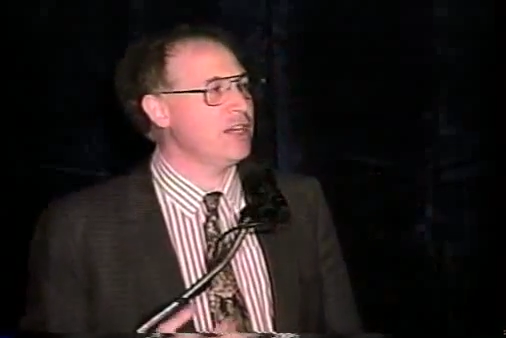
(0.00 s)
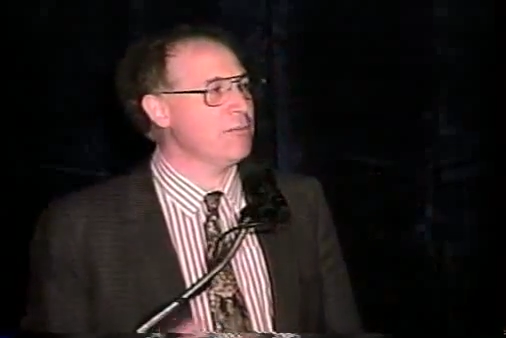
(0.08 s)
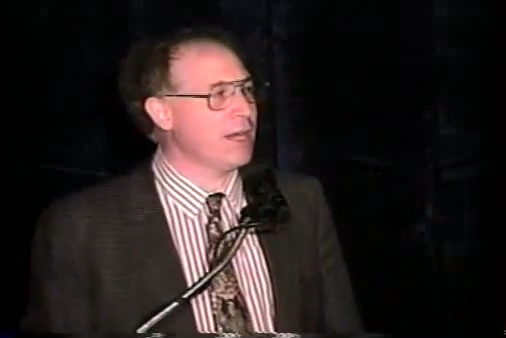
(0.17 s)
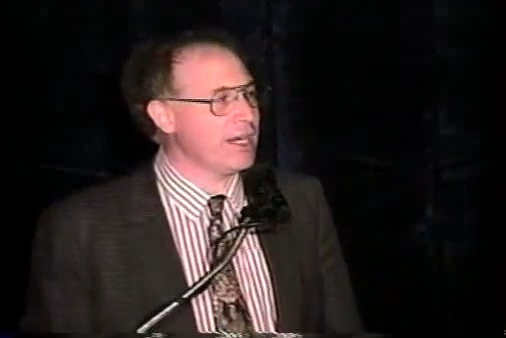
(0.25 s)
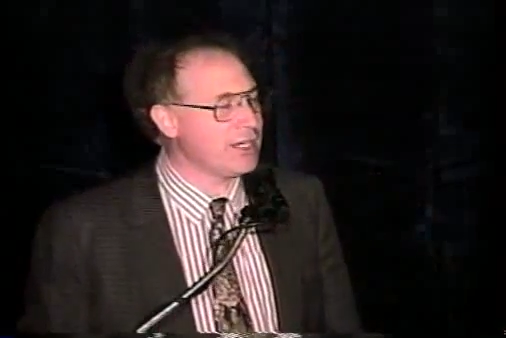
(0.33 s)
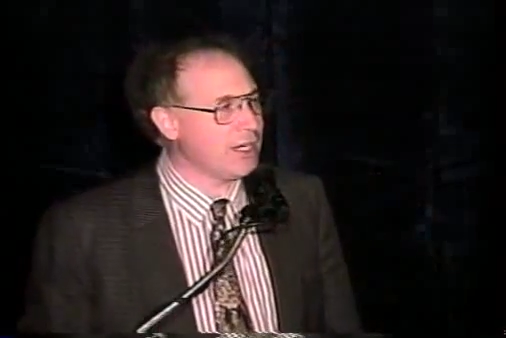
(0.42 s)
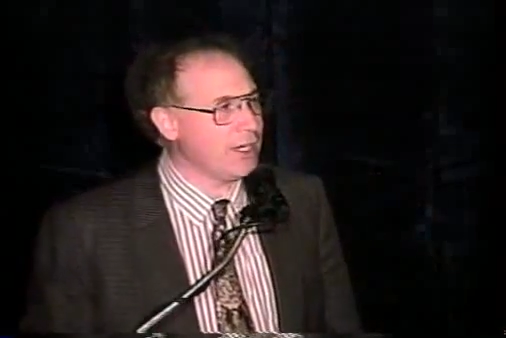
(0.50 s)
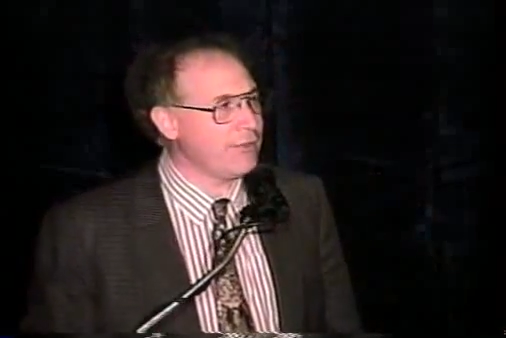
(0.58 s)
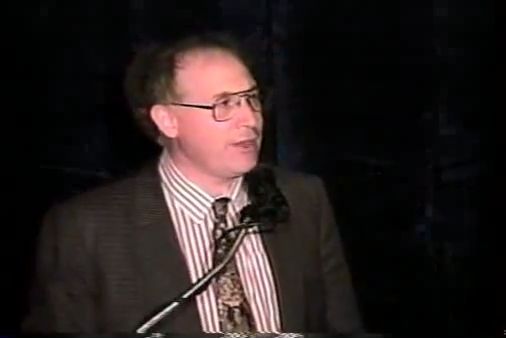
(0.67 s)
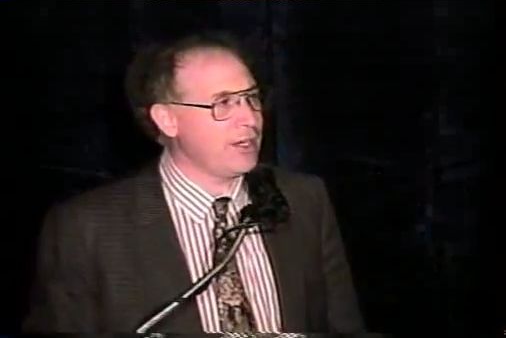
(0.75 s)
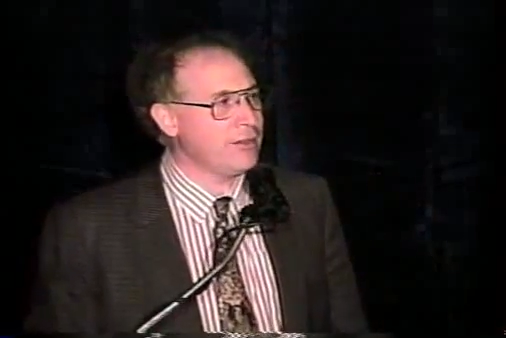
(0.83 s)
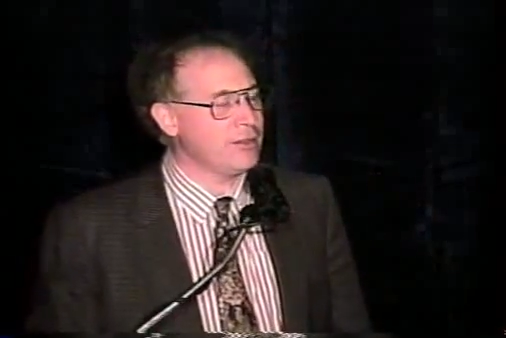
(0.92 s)
my
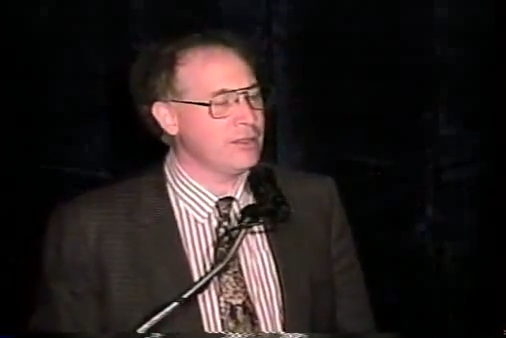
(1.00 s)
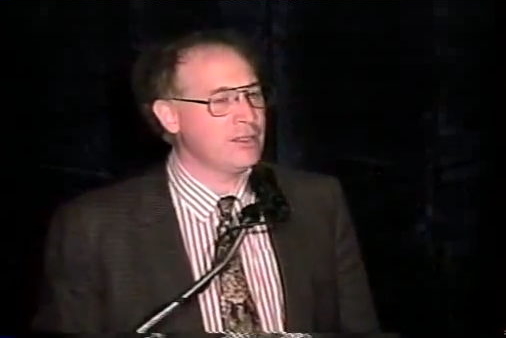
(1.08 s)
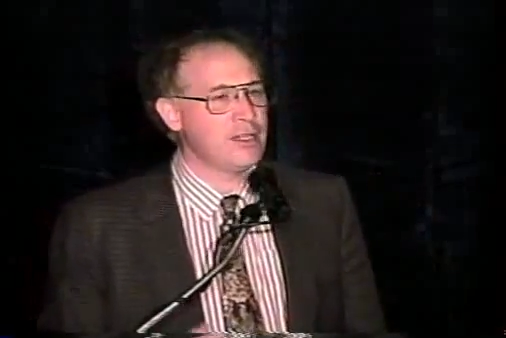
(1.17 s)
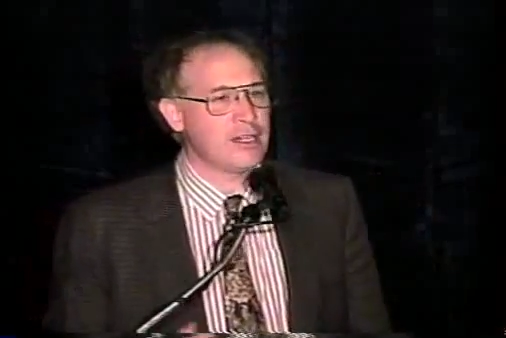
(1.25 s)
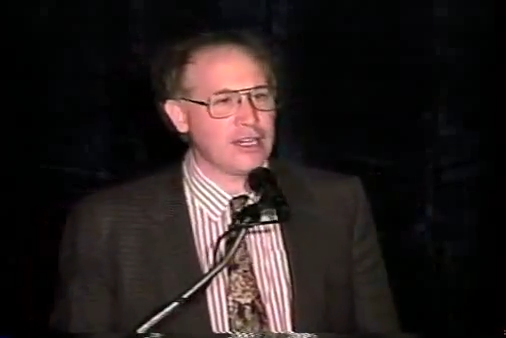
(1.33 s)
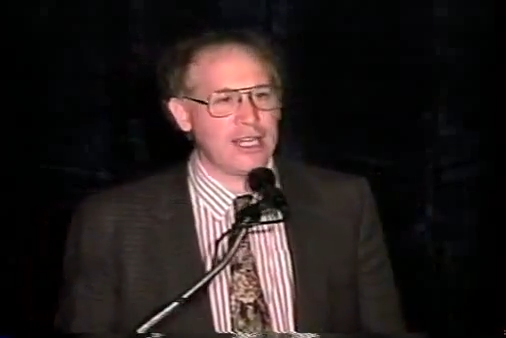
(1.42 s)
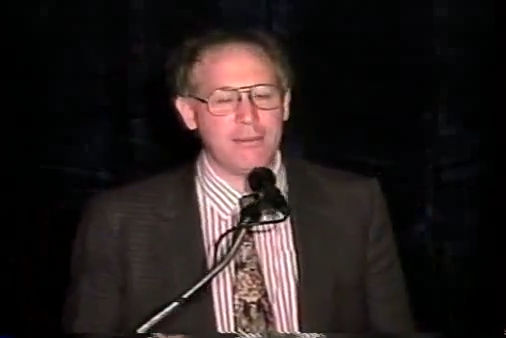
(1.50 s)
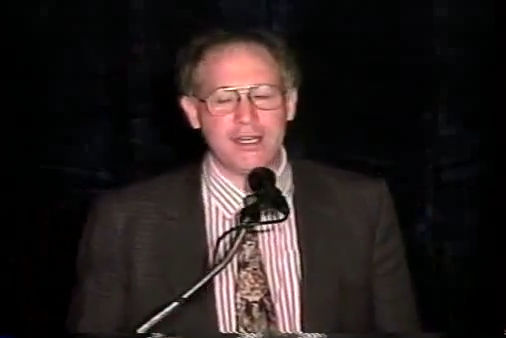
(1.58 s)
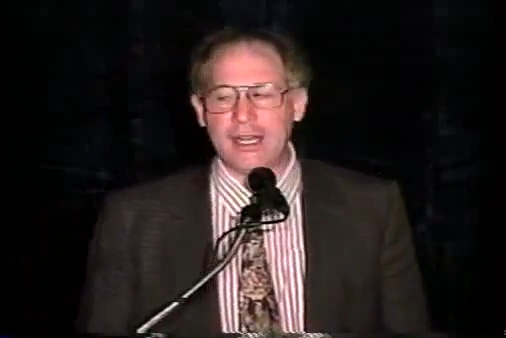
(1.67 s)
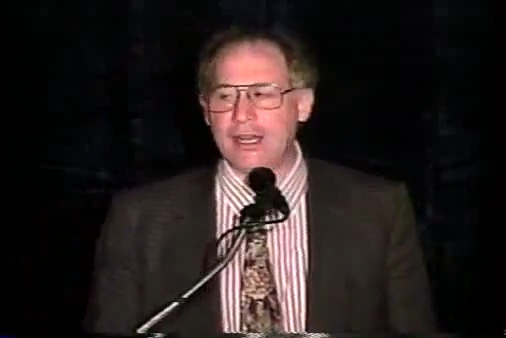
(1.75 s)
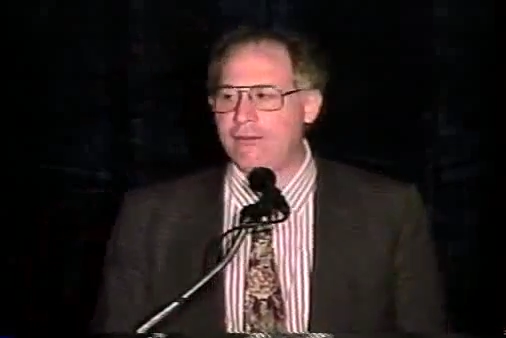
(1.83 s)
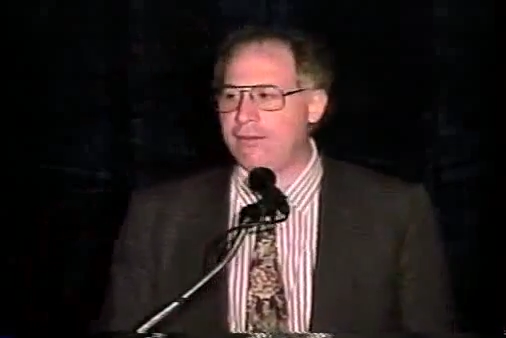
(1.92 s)
convent, claiming
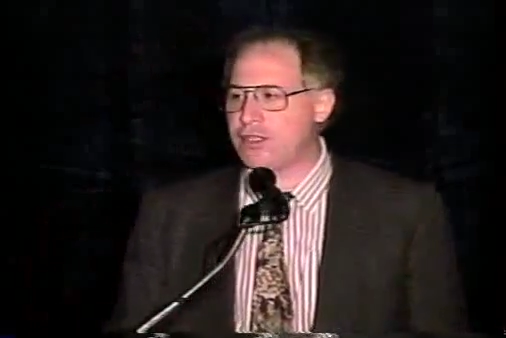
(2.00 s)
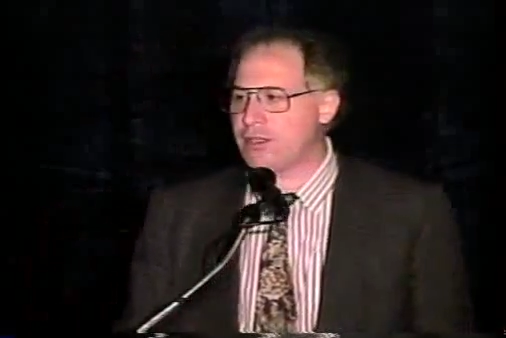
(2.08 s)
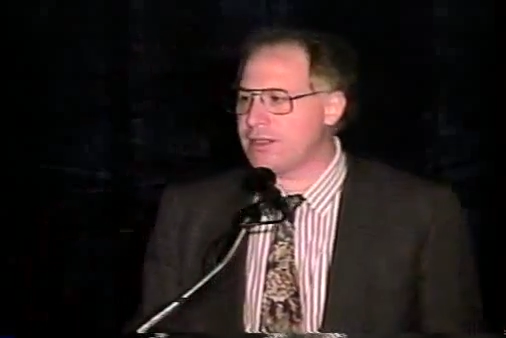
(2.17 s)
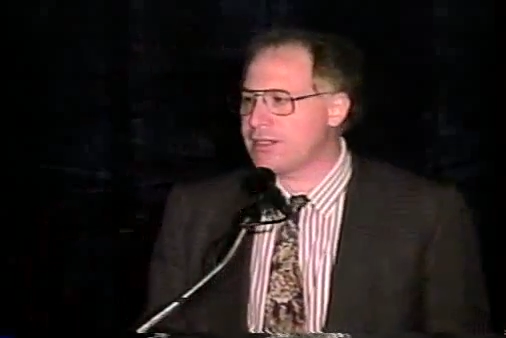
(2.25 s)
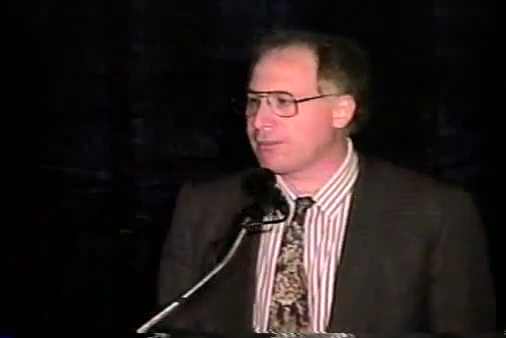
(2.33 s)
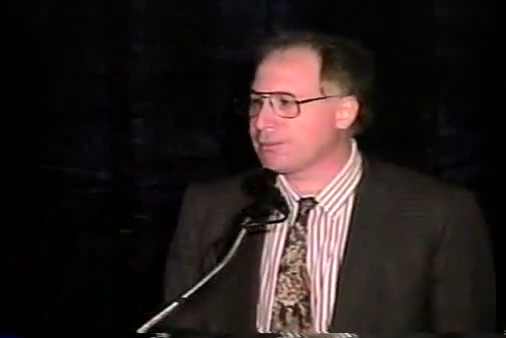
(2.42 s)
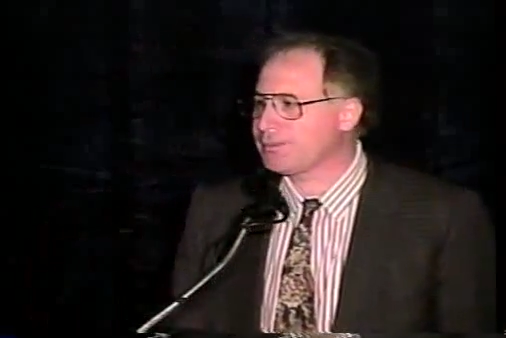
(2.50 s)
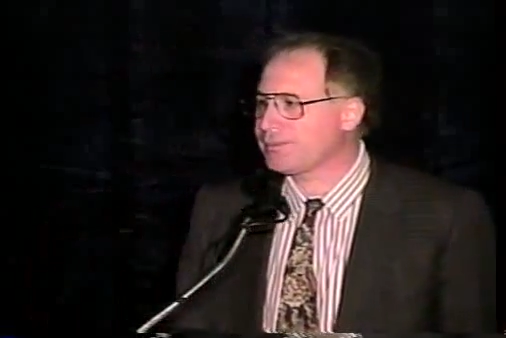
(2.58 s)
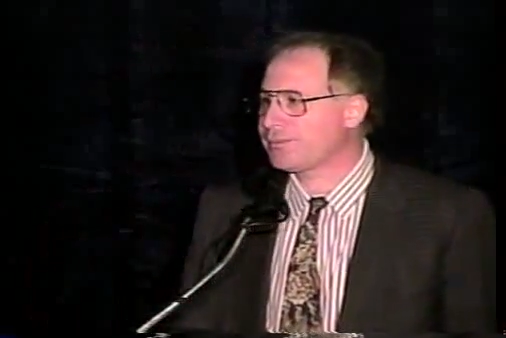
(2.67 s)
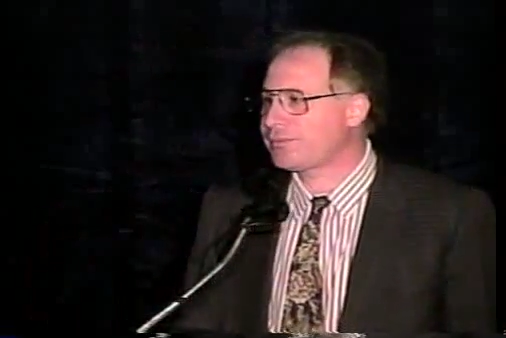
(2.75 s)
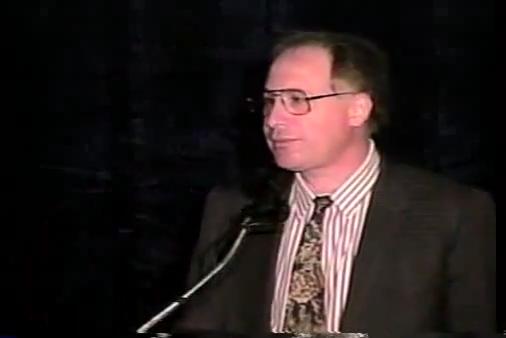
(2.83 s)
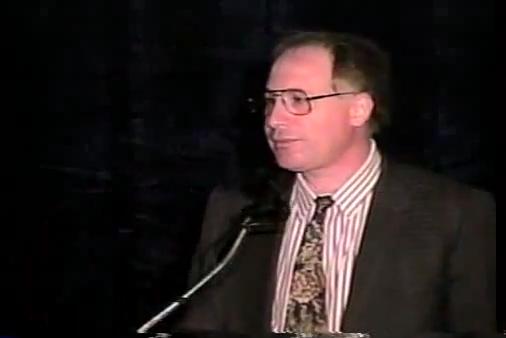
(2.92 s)
to have visions.
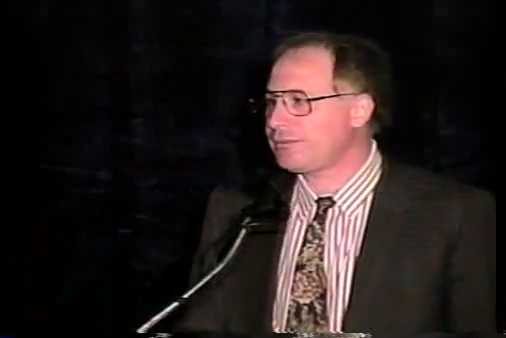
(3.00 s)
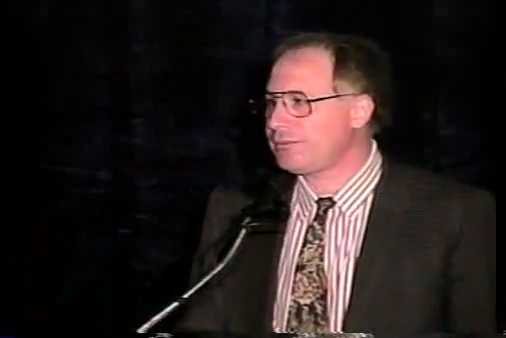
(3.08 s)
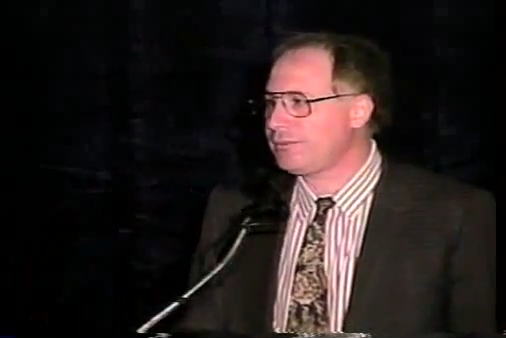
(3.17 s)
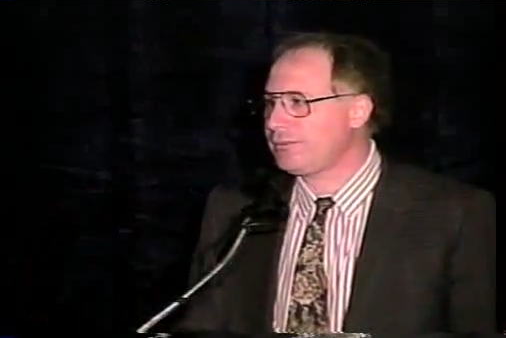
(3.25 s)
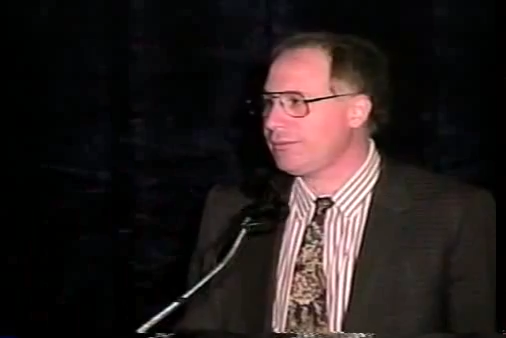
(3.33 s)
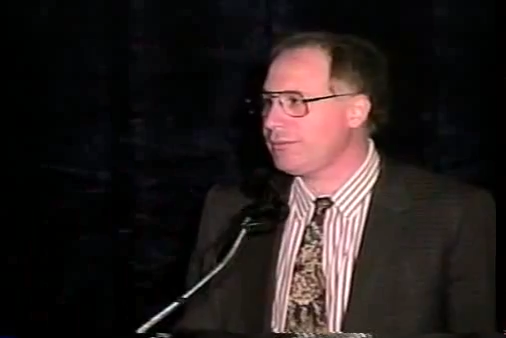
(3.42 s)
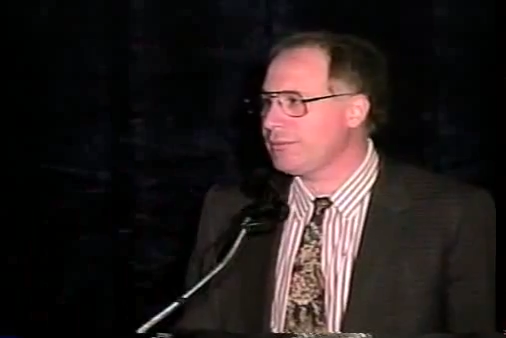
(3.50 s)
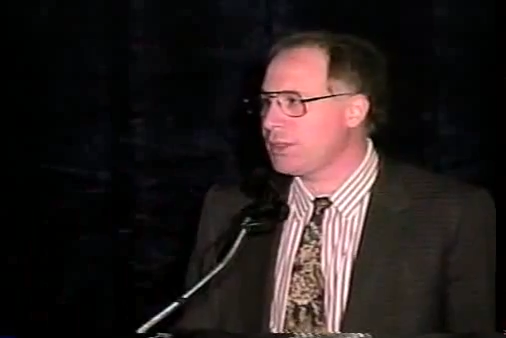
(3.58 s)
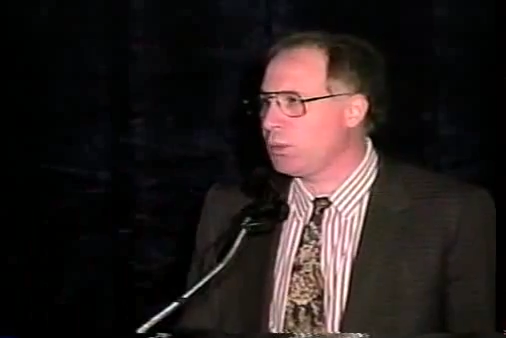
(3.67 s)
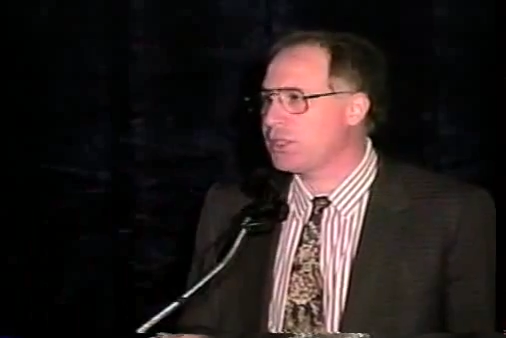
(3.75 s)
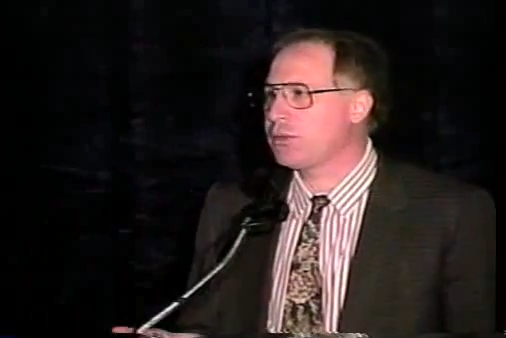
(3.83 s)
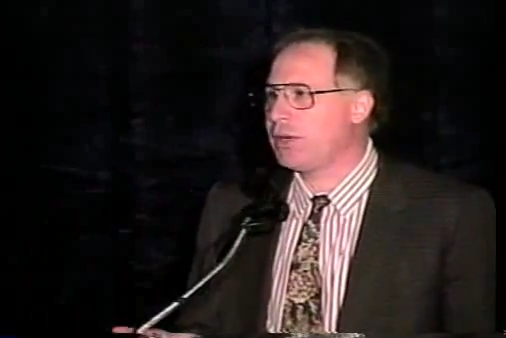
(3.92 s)

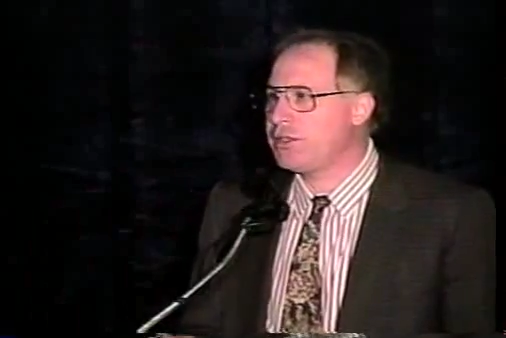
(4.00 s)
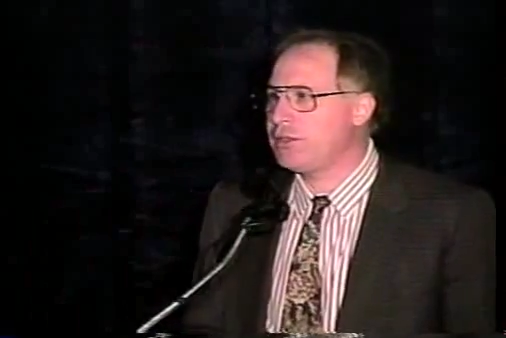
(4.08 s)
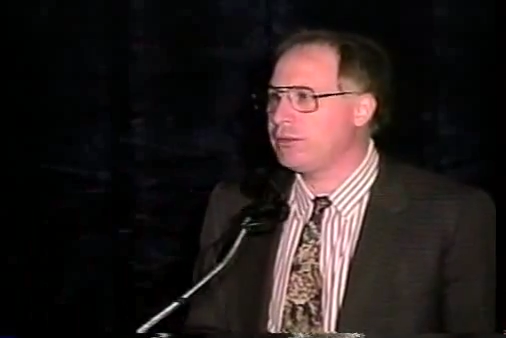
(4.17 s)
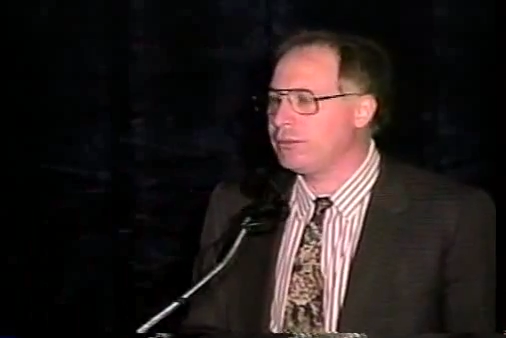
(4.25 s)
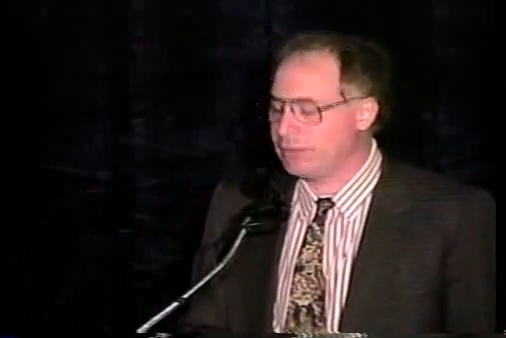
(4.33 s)
What do I do?